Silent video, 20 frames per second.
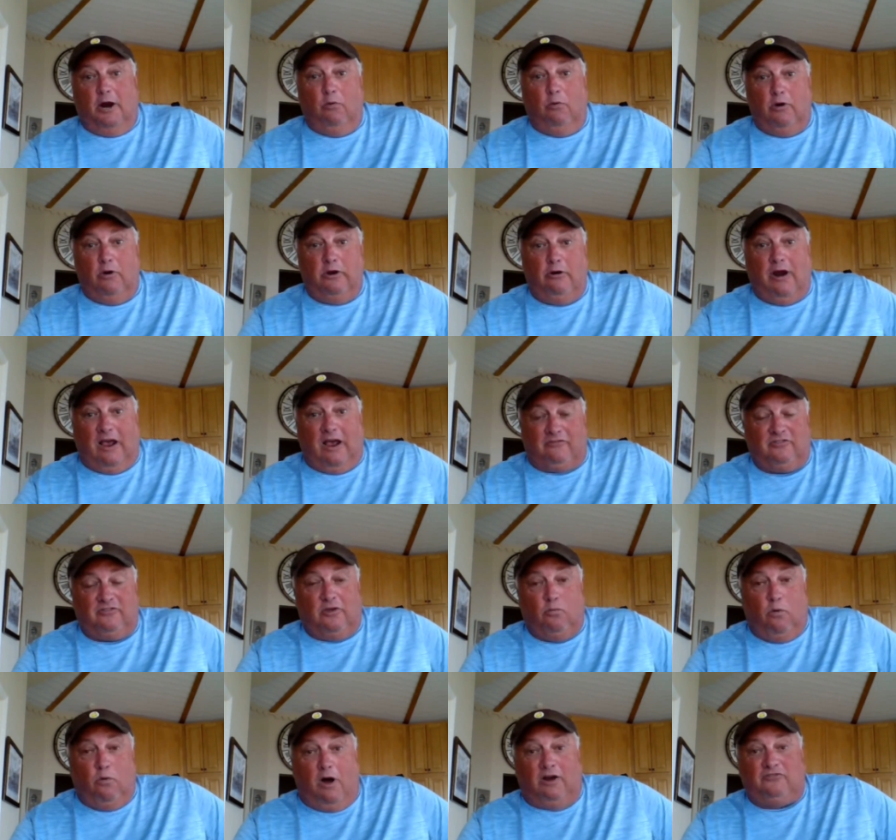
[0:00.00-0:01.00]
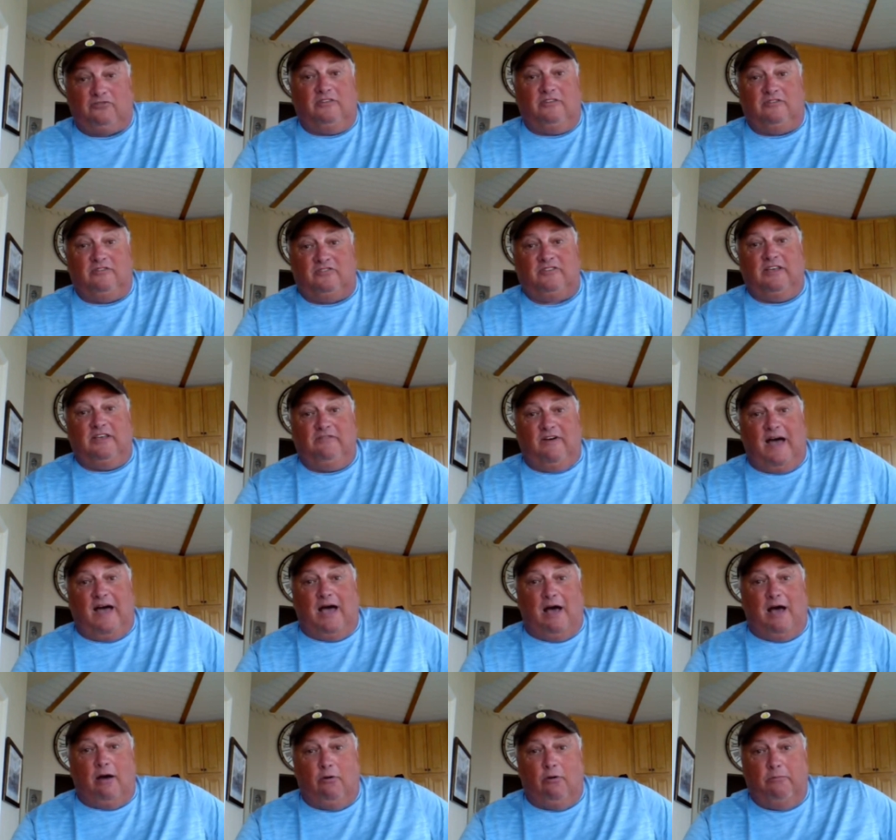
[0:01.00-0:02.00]
where you're actually watching Steve
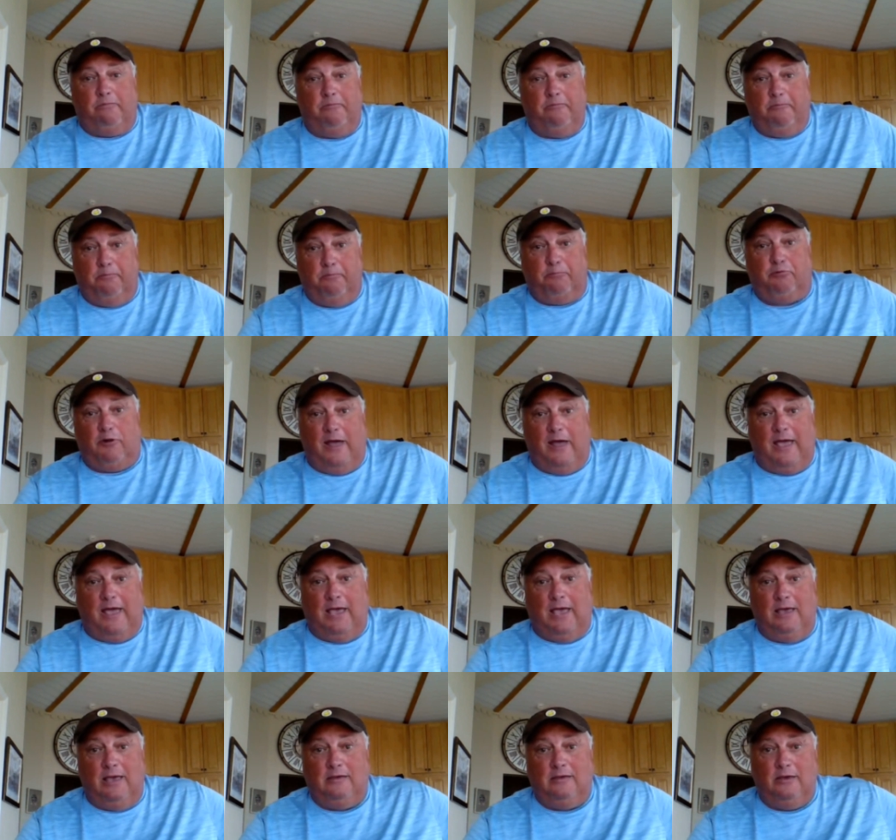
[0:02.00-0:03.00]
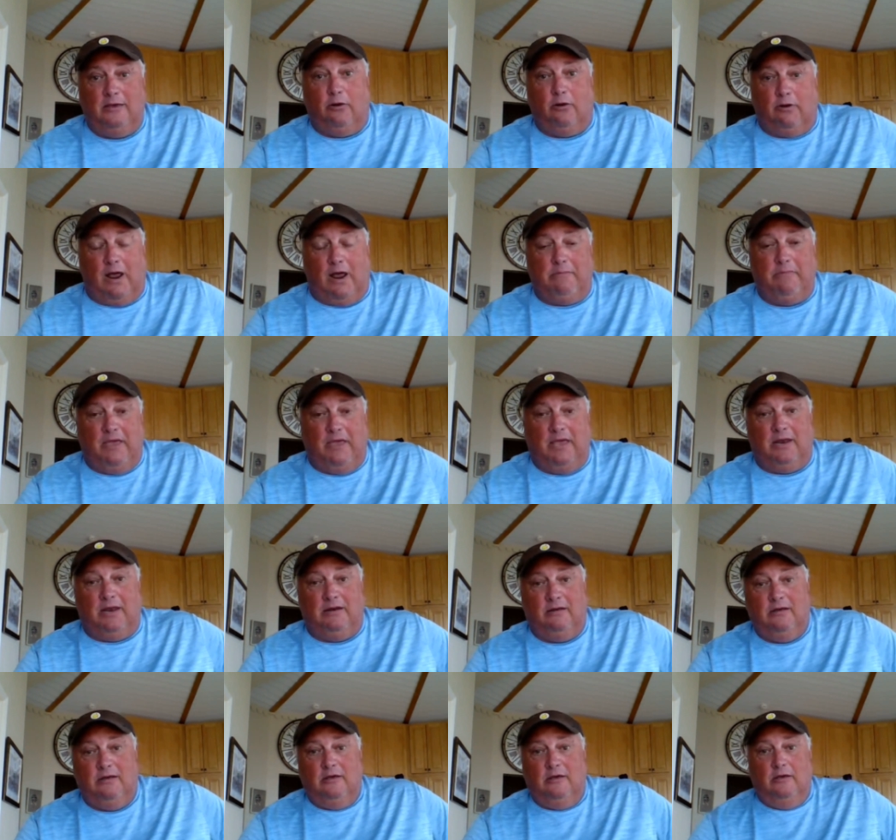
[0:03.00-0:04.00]
Howe play, you know what I
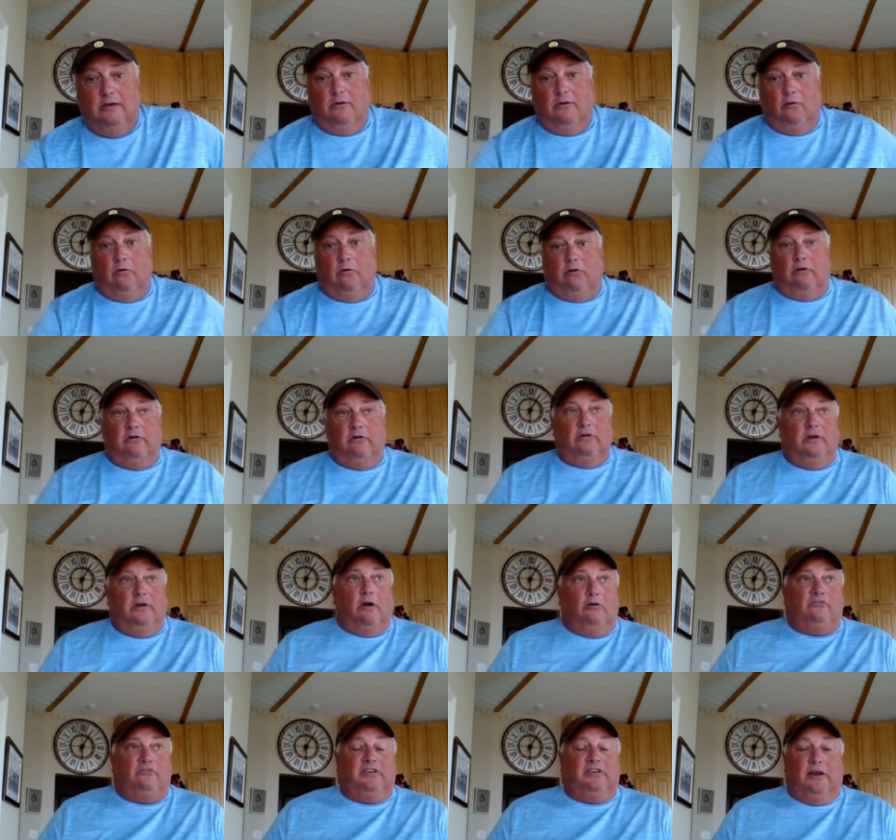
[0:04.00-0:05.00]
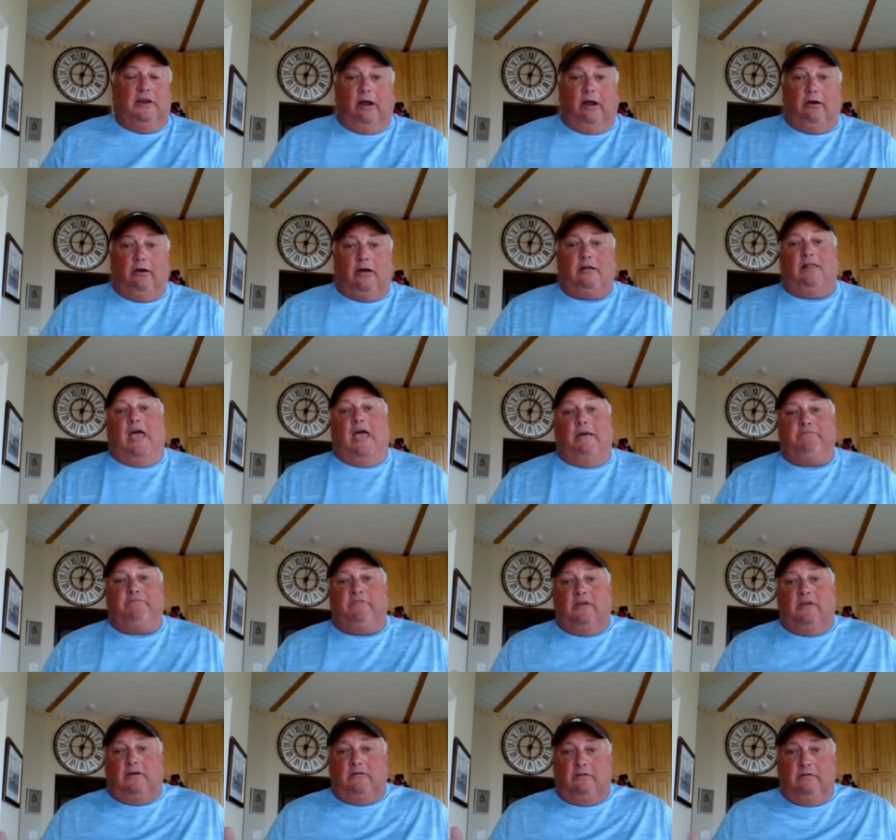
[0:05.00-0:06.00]
mean? Or, you know, seeing Eric
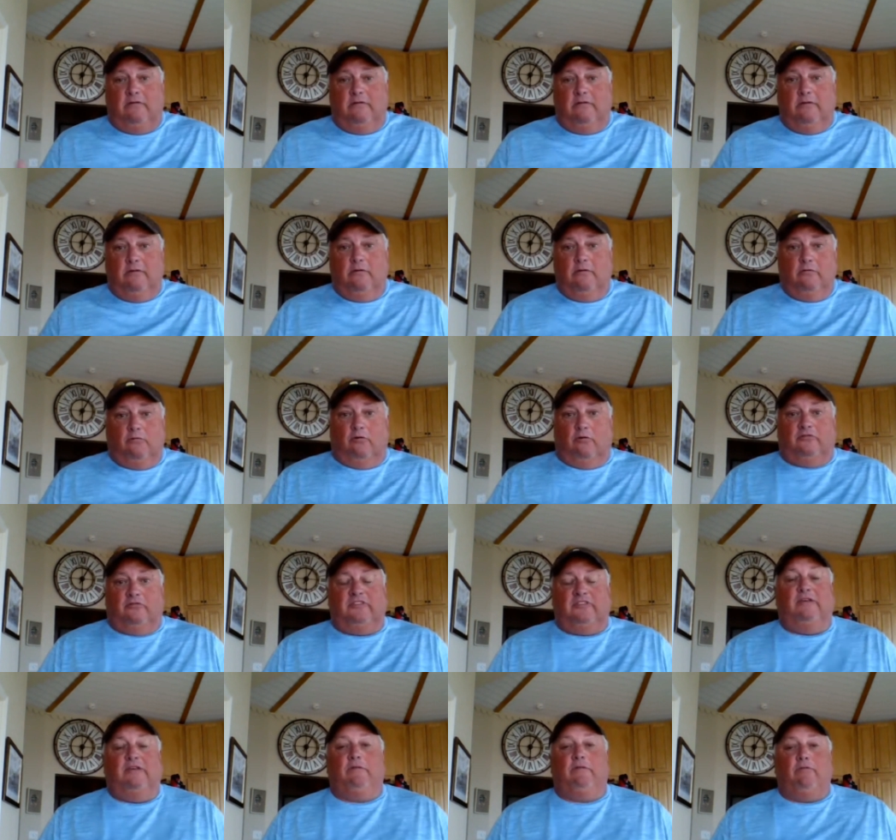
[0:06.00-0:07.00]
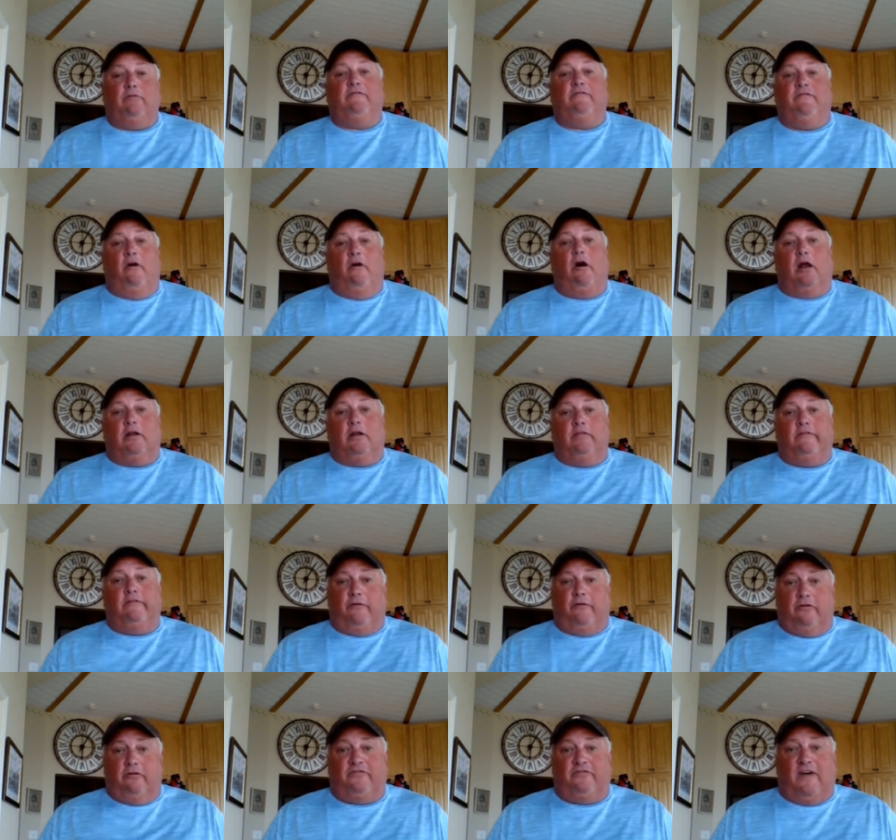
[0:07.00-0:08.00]
Clapton or Stevie Ray Vaughan in the
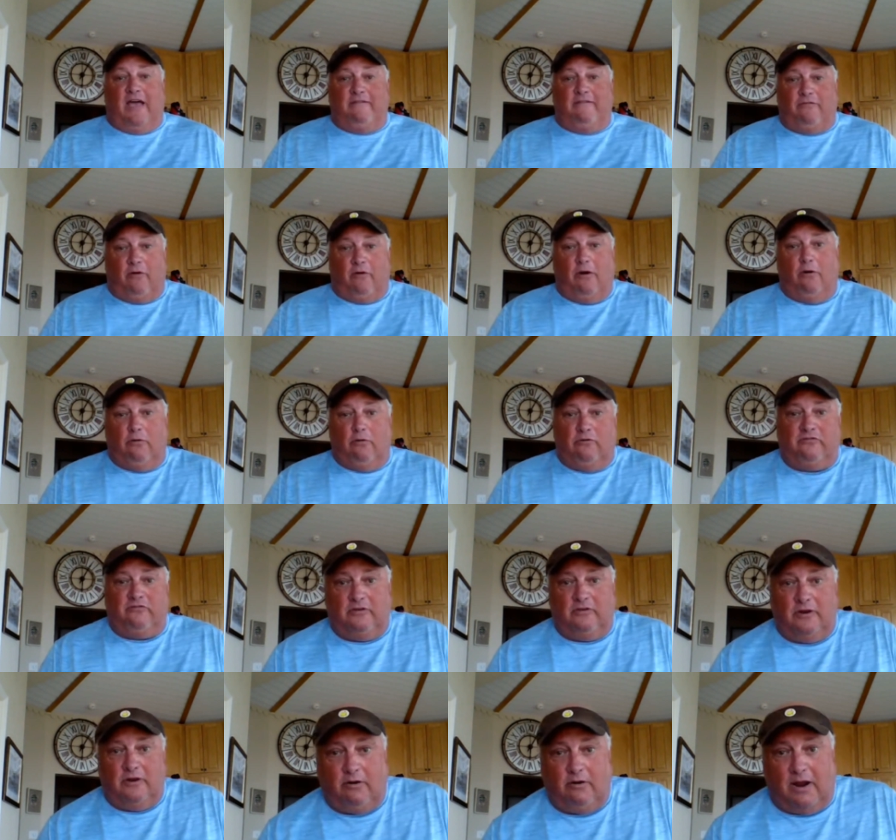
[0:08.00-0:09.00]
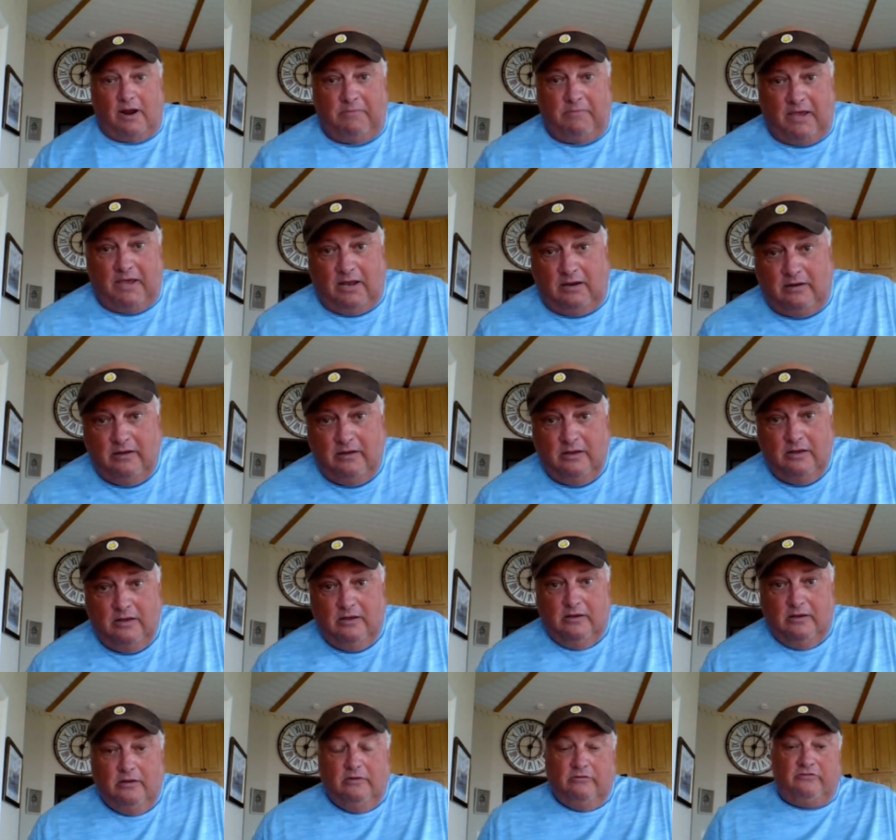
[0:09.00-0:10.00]
first five rows, you know what I mean?
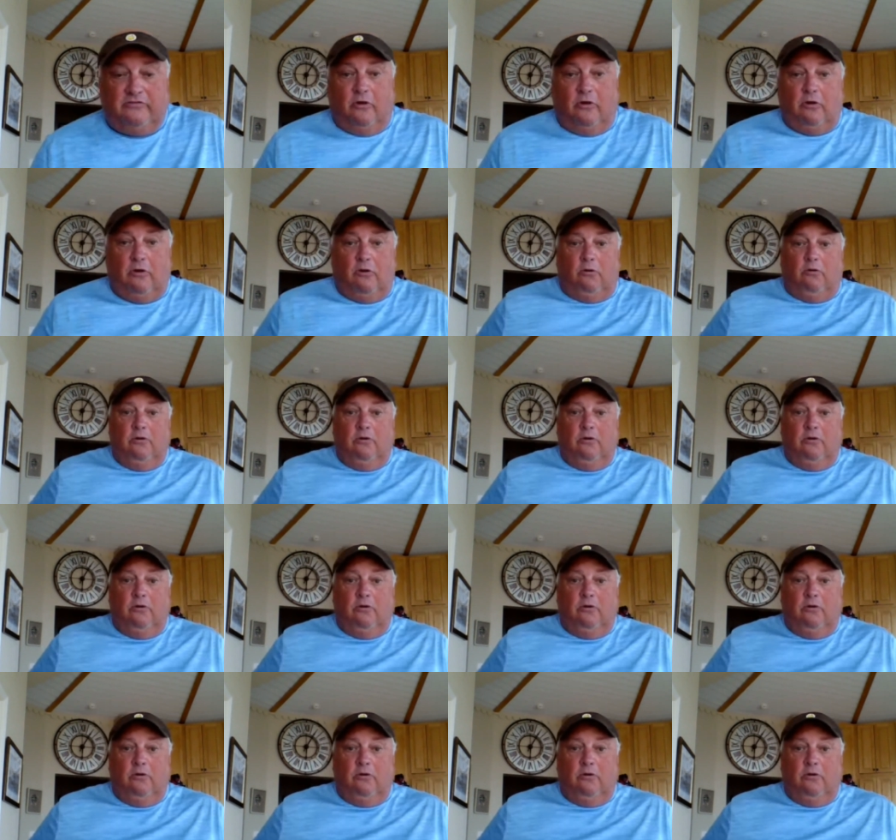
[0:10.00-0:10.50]
So, Man.